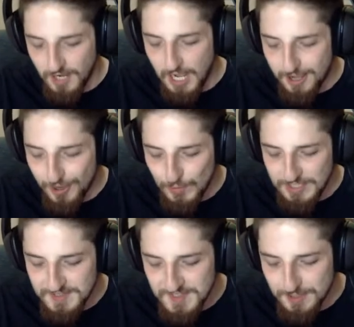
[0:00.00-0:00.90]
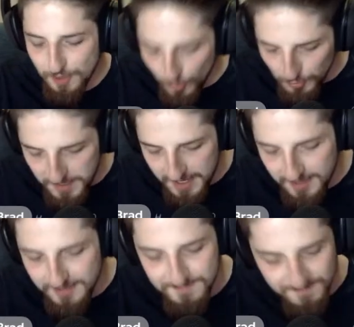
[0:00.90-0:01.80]
I can't wait to see Old
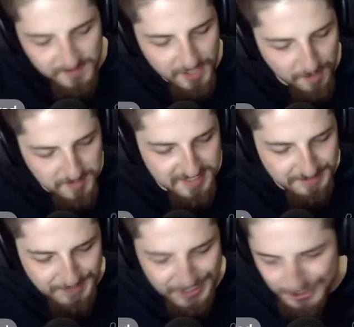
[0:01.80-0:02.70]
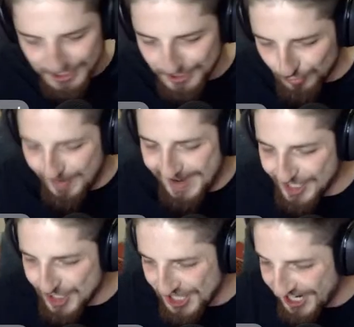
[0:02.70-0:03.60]
Man come in and just
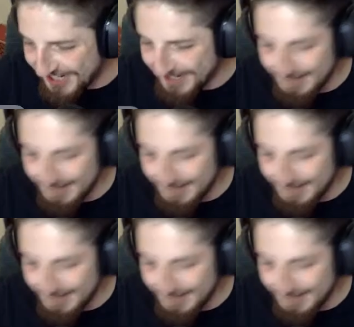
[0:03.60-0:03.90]
wreck shit.